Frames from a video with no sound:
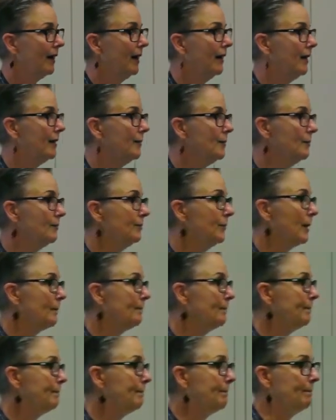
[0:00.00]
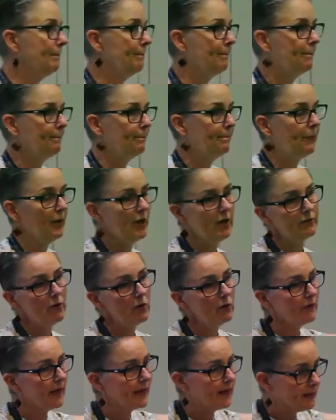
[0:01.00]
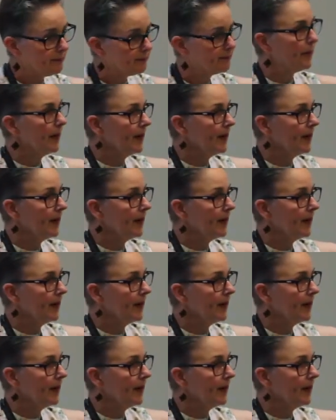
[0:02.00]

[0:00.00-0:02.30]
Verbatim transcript: Um, but they